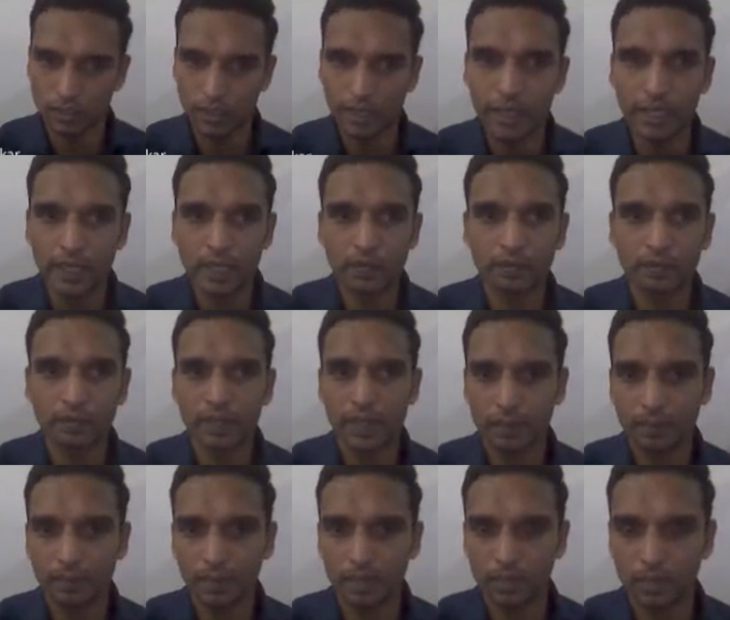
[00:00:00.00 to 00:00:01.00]
interval
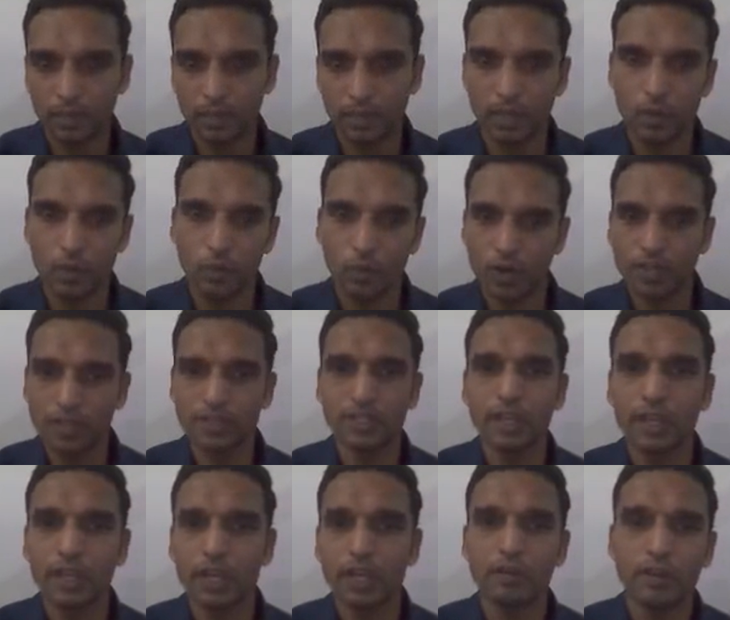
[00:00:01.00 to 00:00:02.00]
timer. Now, what does an
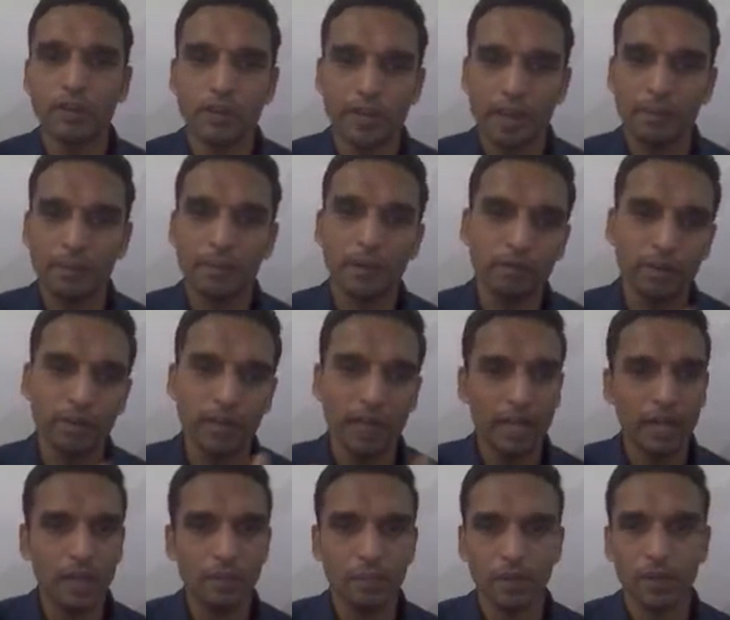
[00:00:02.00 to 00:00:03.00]
interval timer will
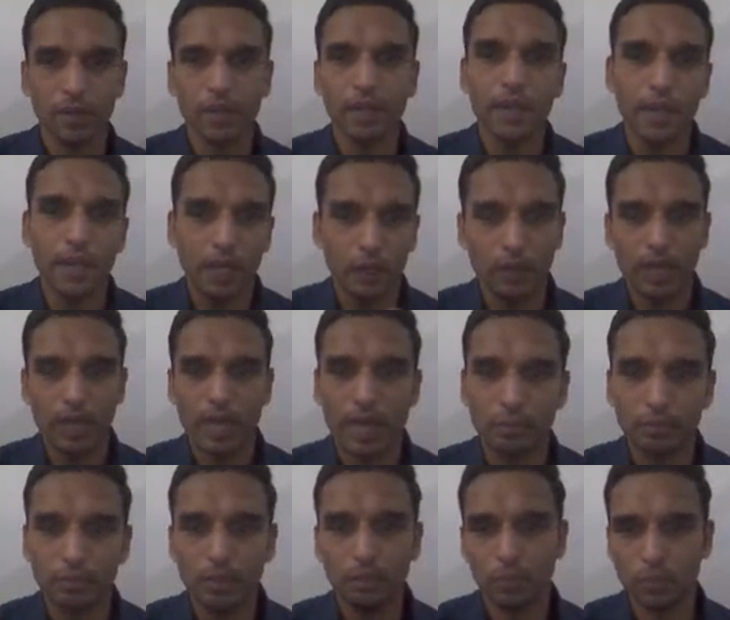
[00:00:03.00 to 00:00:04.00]
help? It will
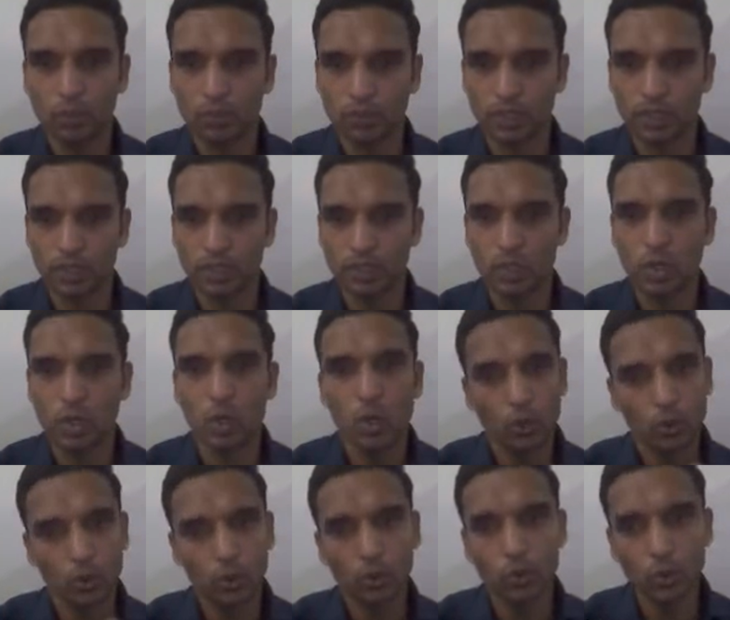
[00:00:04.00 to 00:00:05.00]
help the process
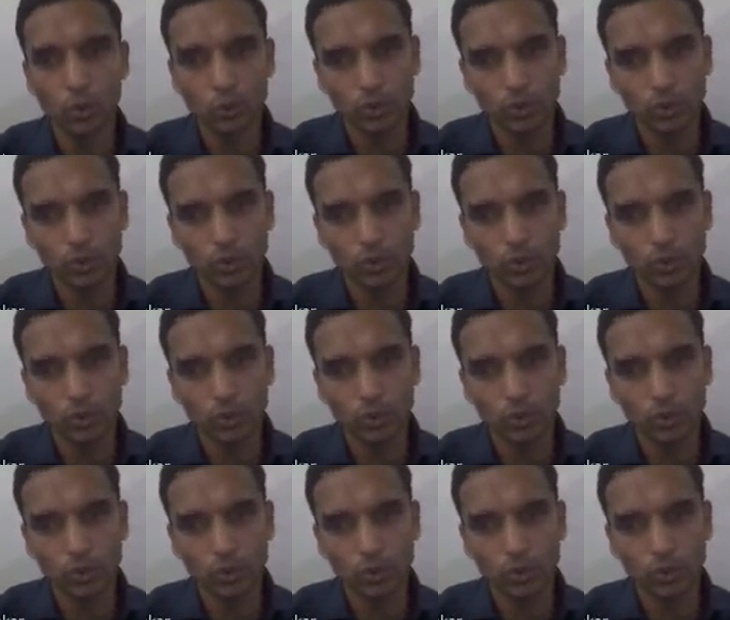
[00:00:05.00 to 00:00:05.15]
to do